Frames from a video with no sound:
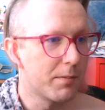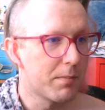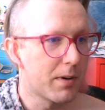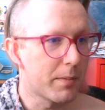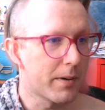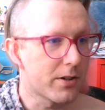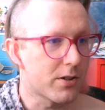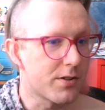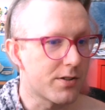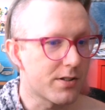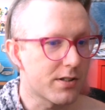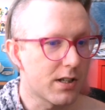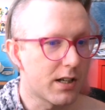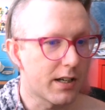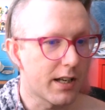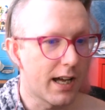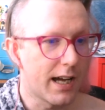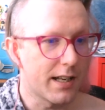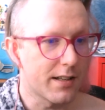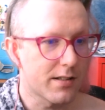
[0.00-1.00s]
maybe I should start
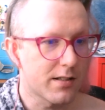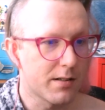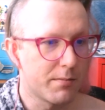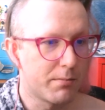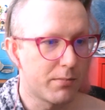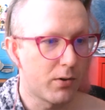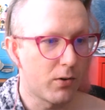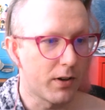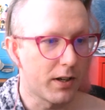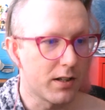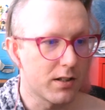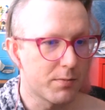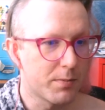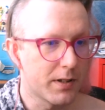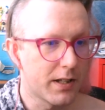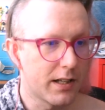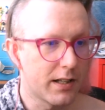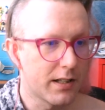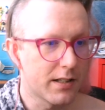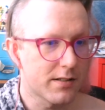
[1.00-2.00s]
it at some point
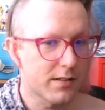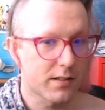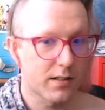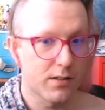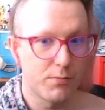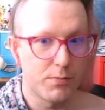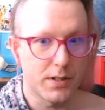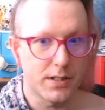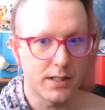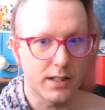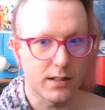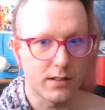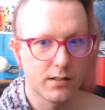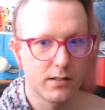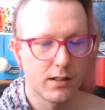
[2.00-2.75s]
then this committing.